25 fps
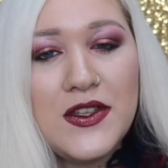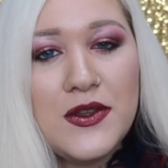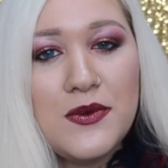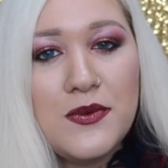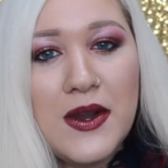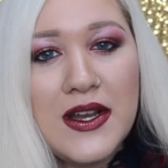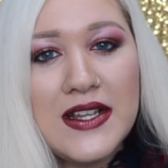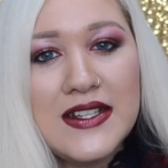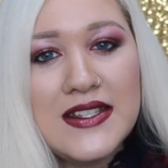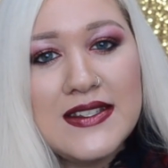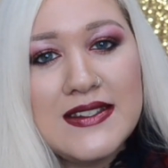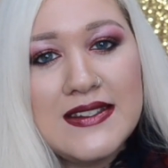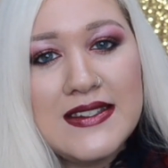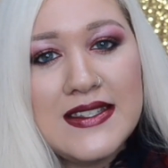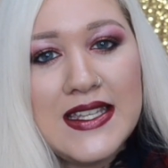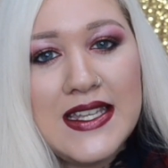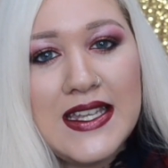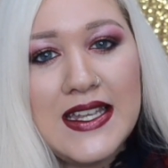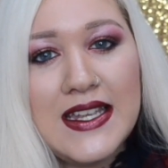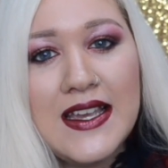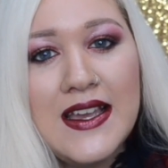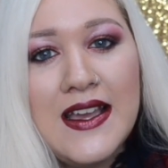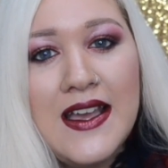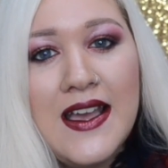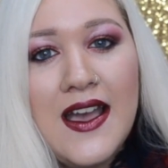you want to
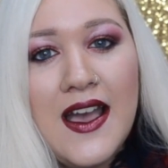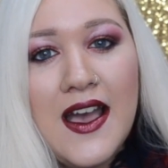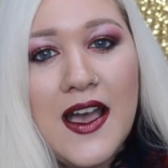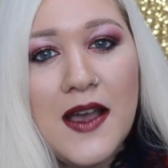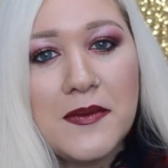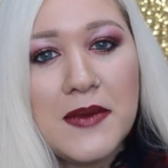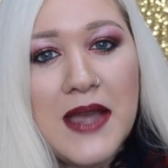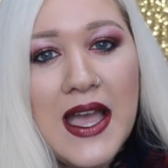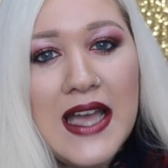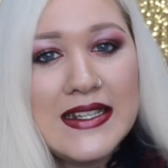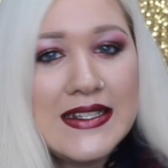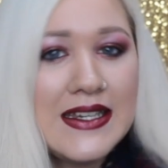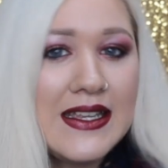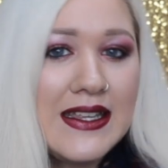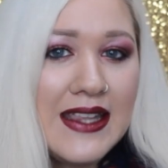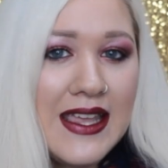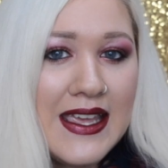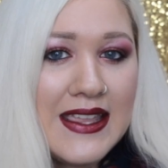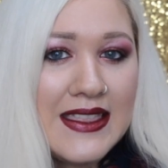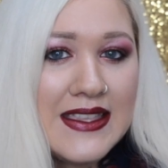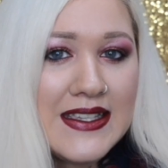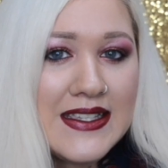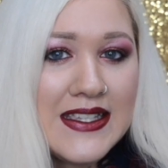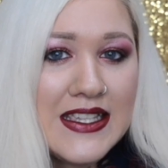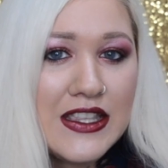see um, content
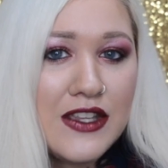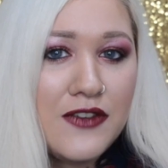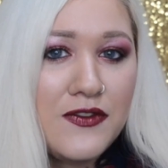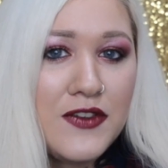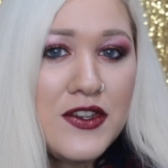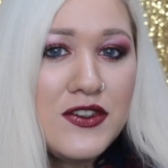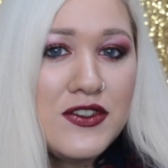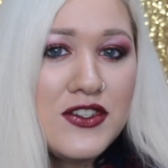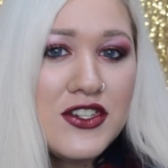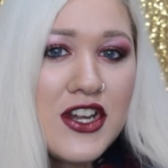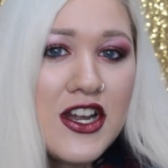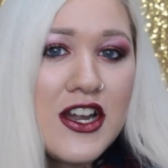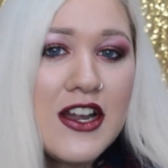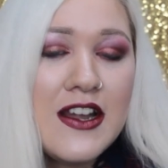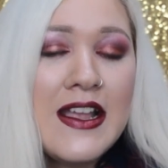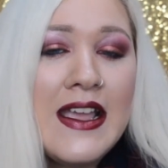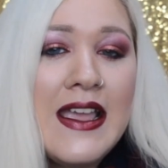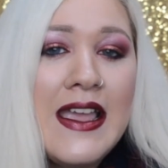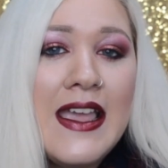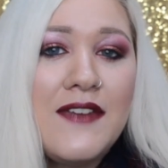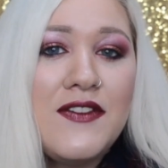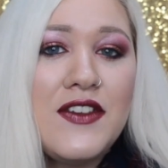like this in the future.